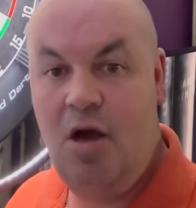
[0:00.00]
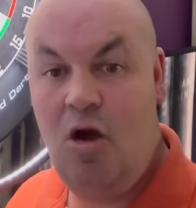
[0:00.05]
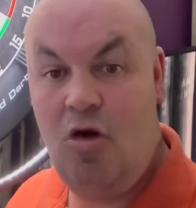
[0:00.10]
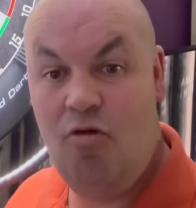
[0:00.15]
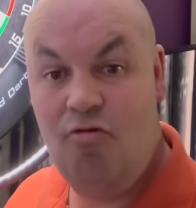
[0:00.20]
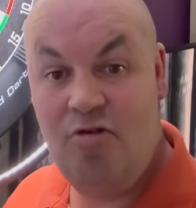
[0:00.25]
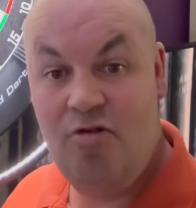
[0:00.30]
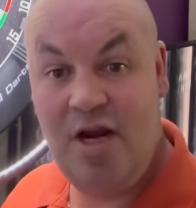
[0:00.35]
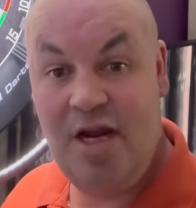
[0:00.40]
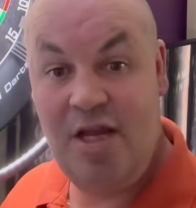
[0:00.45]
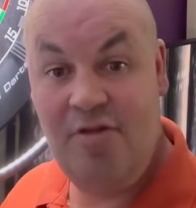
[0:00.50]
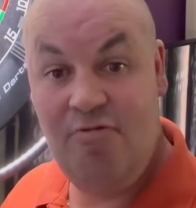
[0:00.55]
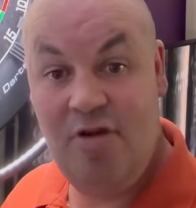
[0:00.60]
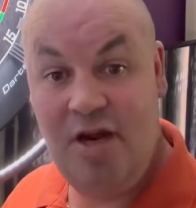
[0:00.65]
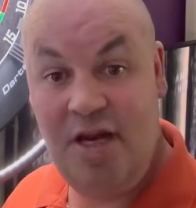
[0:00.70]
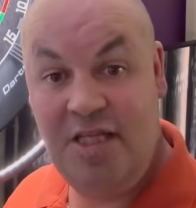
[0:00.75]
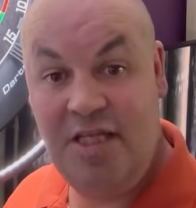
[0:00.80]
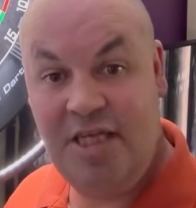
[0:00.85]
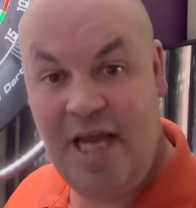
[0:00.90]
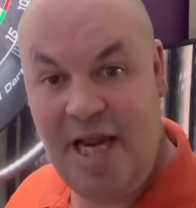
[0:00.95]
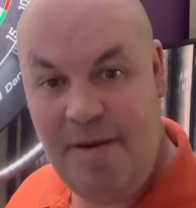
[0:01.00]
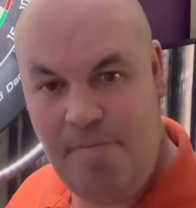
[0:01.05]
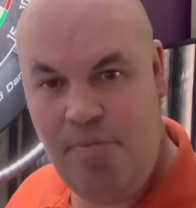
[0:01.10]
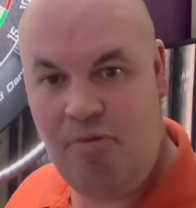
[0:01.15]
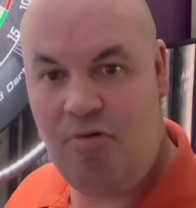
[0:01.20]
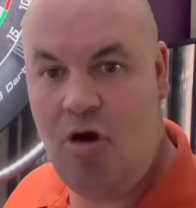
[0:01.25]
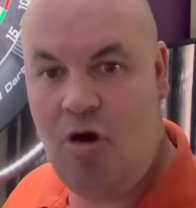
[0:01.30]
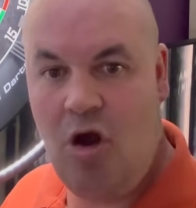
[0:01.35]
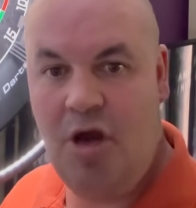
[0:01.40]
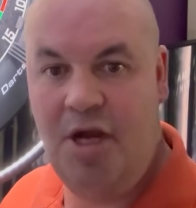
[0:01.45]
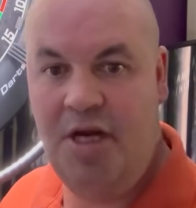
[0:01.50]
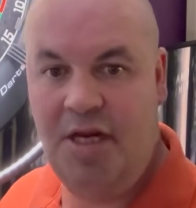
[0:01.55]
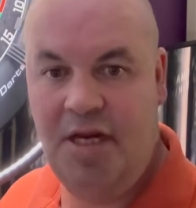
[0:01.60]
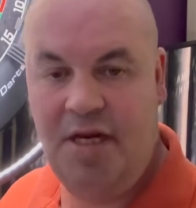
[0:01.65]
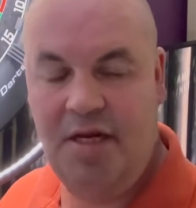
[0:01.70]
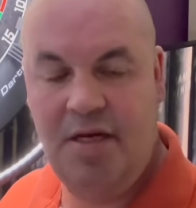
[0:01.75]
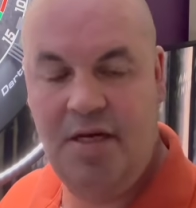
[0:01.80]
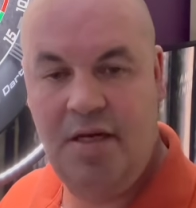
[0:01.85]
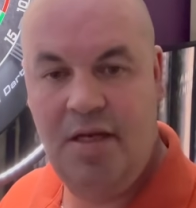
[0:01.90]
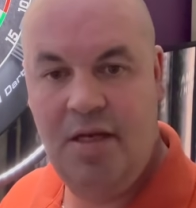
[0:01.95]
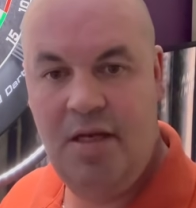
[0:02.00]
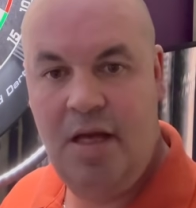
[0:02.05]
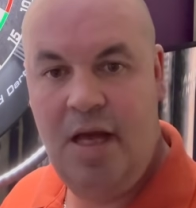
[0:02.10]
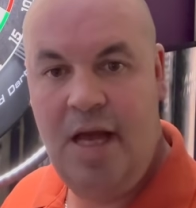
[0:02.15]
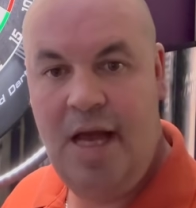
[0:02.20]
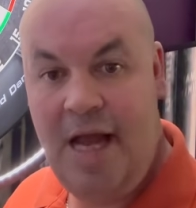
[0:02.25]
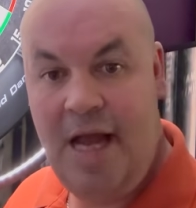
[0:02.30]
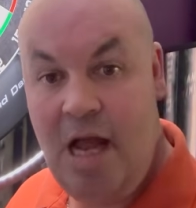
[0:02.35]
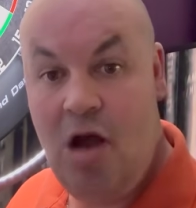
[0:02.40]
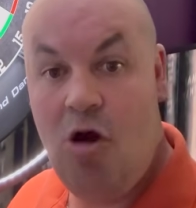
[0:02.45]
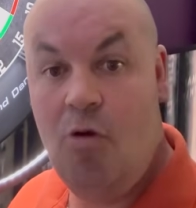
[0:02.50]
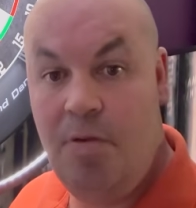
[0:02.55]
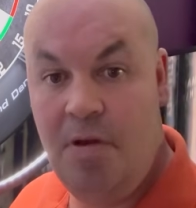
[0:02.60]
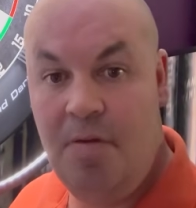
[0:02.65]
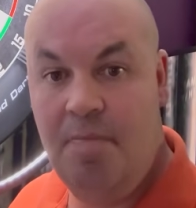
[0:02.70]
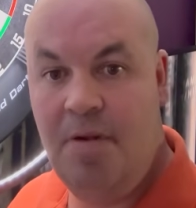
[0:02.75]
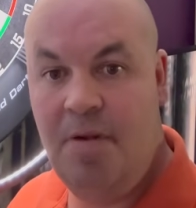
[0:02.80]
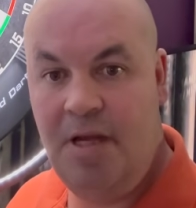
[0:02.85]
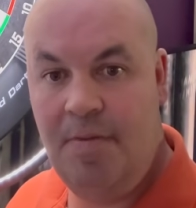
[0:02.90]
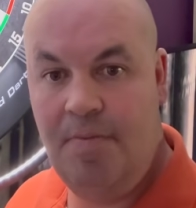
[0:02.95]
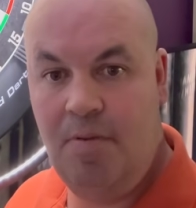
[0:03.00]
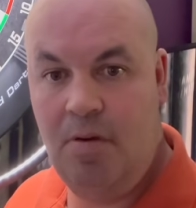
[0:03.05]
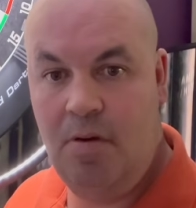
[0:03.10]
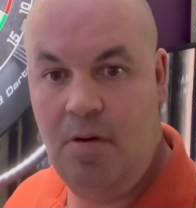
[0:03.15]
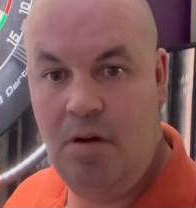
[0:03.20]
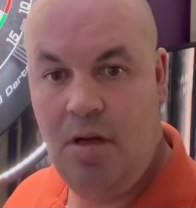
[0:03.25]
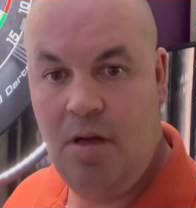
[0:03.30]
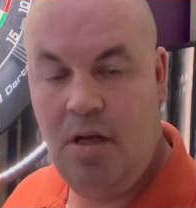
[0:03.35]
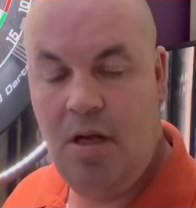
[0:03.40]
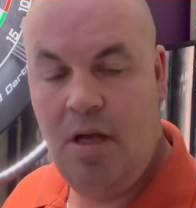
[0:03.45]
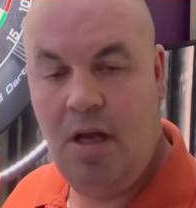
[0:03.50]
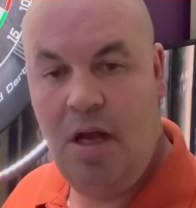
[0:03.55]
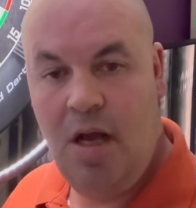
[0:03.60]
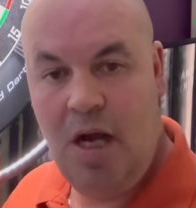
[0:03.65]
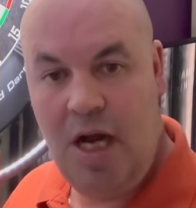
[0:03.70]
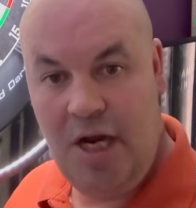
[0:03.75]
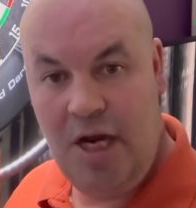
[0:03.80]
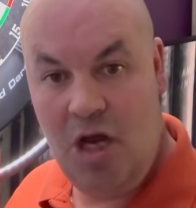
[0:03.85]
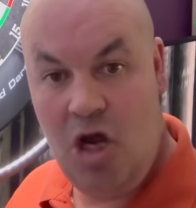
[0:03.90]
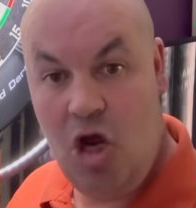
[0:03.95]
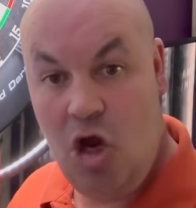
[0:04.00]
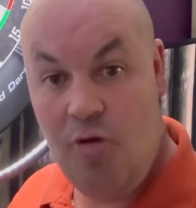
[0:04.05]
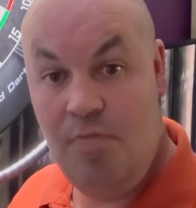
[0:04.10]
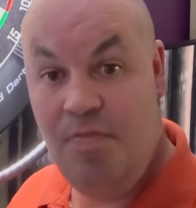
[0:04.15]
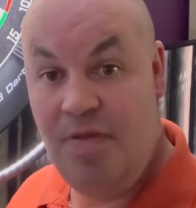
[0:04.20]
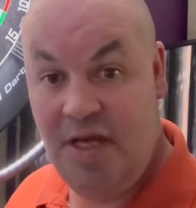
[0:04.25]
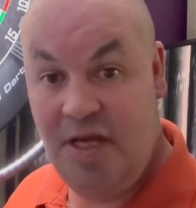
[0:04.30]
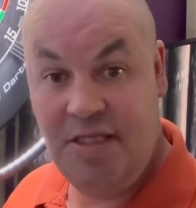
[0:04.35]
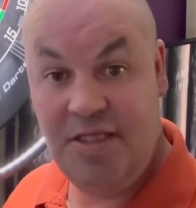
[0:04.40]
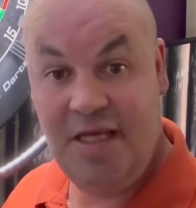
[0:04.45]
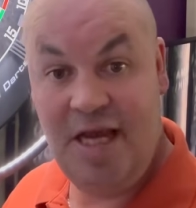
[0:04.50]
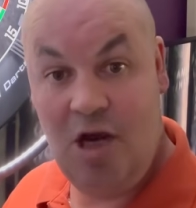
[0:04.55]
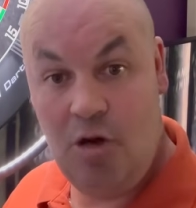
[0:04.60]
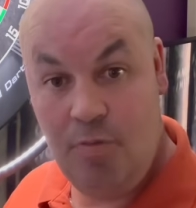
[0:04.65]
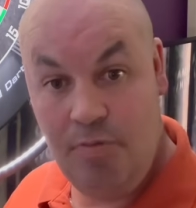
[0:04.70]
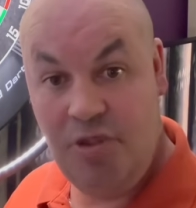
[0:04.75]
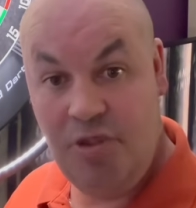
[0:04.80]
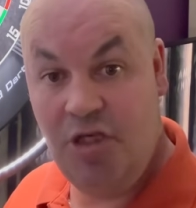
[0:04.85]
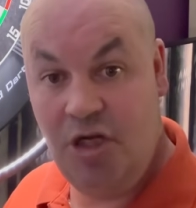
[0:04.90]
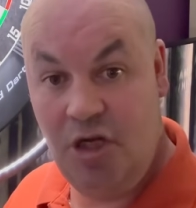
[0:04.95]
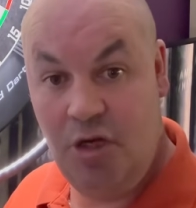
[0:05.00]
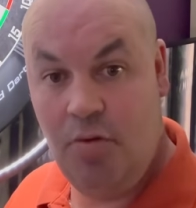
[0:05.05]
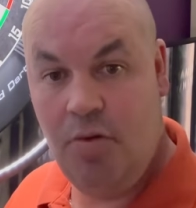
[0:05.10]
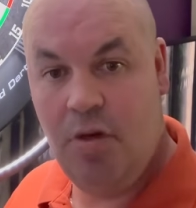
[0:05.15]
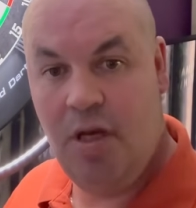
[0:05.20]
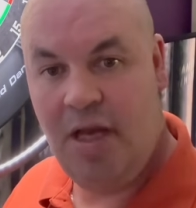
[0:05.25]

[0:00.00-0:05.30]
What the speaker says: I really, really take pride in helping people, and I hope this helps you